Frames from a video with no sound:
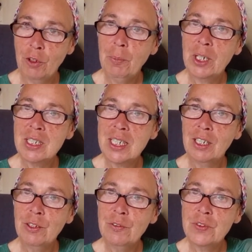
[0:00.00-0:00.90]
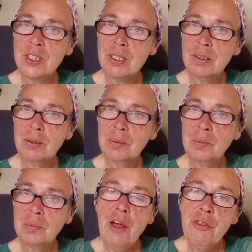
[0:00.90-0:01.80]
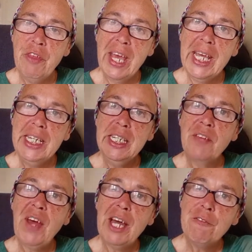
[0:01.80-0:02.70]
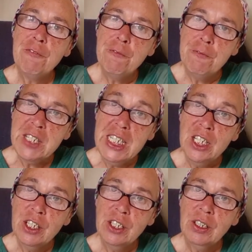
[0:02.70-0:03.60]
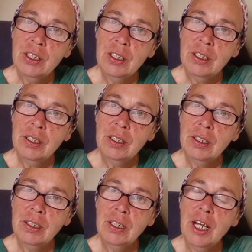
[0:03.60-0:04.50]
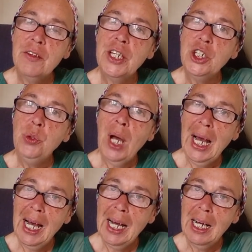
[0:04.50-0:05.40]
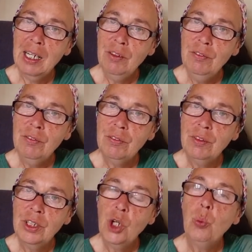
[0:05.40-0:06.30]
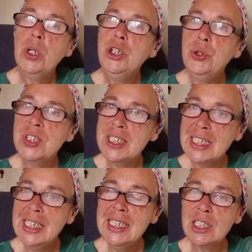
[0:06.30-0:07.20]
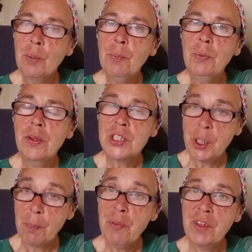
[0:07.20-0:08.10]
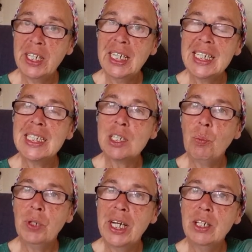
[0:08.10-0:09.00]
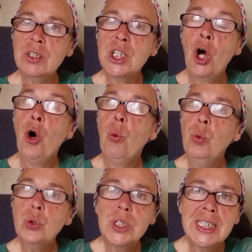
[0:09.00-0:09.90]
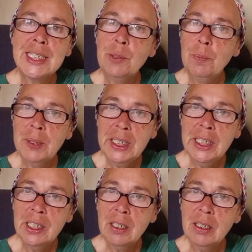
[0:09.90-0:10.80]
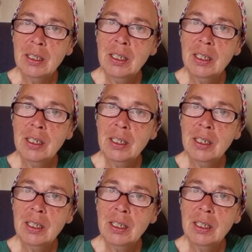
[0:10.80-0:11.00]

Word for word: from ourselves. Then that fear that you have when you see some something in someone else will disappear